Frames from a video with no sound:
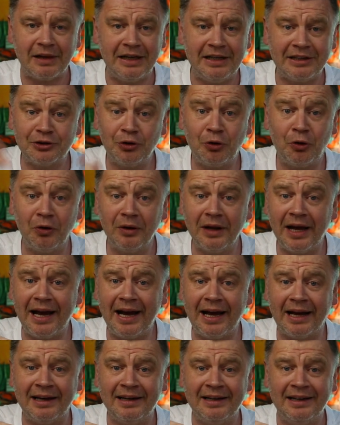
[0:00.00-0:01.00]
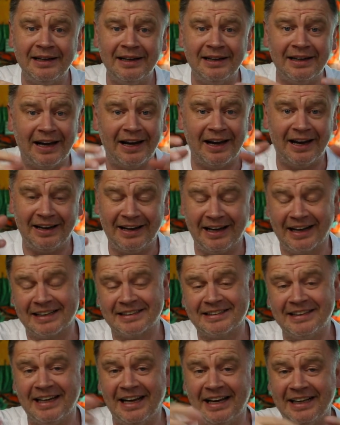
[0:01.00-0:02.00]
it's all there. And like I
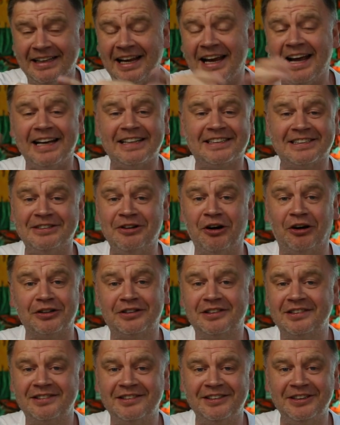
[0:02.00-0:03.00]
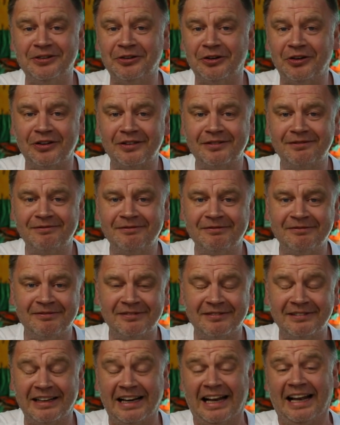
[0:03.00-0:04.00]
say, yeah, it's not, you know,
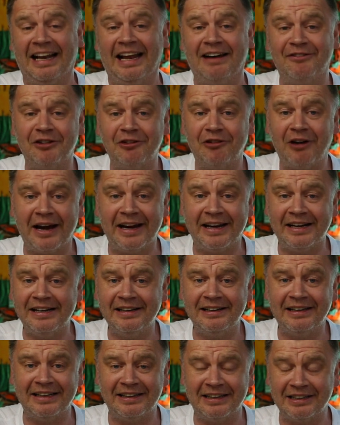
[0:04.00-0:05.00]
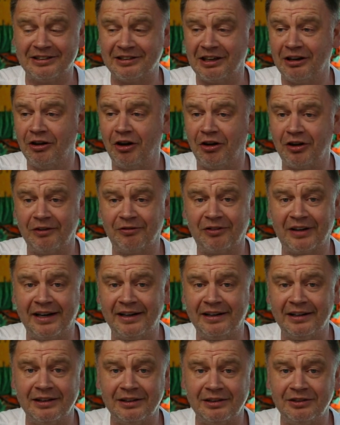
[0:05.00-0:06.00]
clever writing. There's a lot of
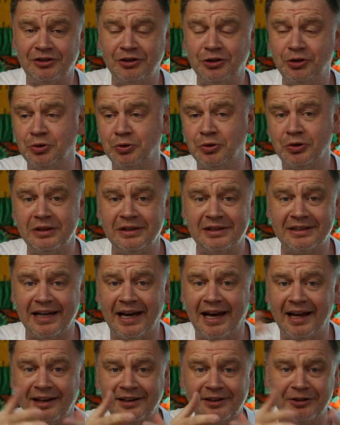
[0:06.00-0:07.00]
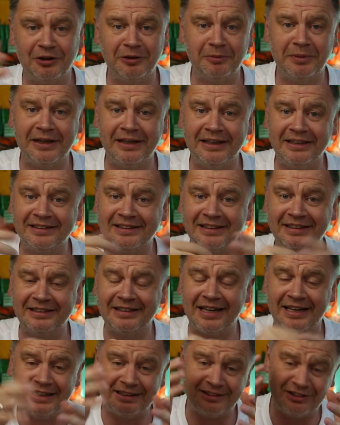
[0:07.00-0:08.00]
kind of show and tell, you know what I mean? He's
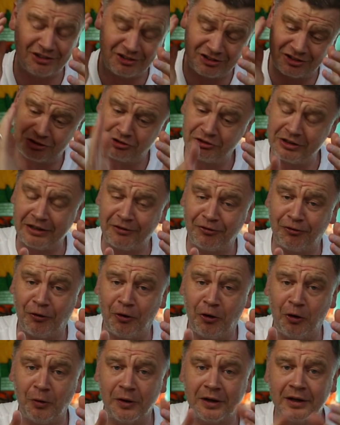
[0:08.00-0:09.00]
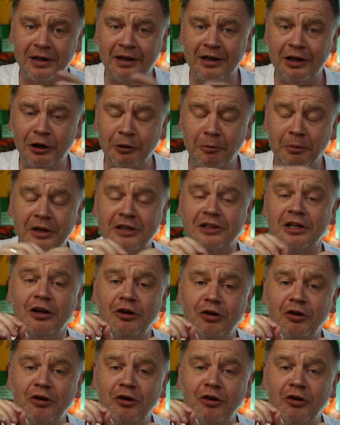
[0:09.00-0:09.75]
kind of just straightforward, but it's